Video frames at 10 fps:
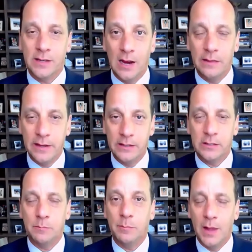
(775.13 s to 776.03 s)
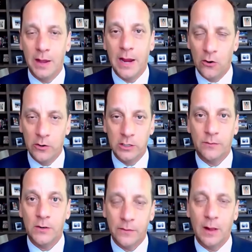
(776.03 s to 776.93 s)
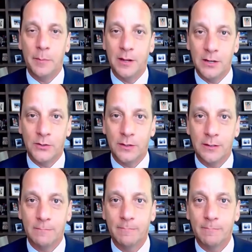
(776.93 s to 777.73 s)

in these areas for developing countries.